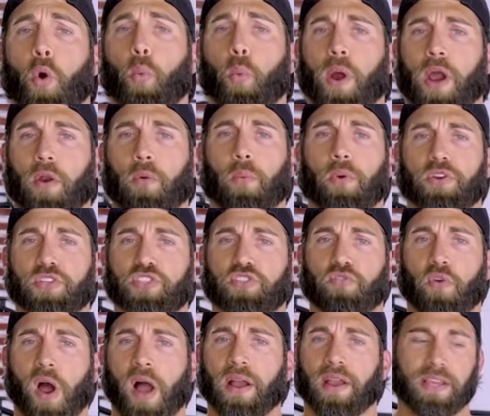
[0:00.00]
where we're
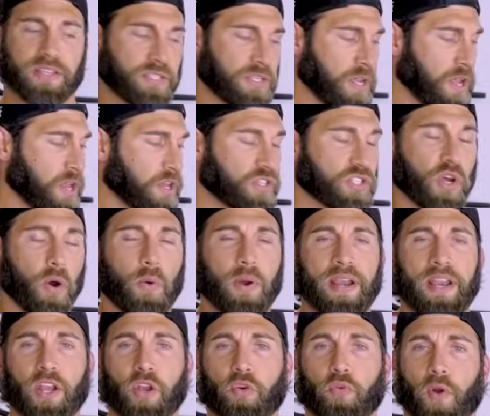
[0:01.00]
strongest. So
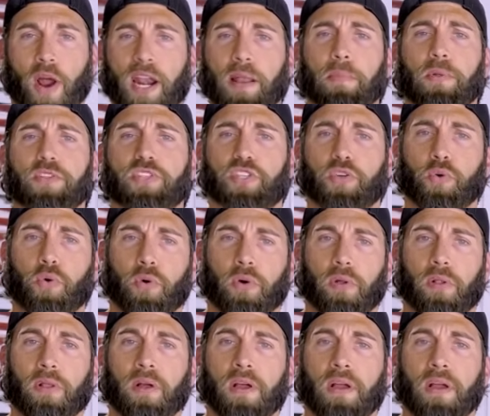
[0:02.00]
an incredible tool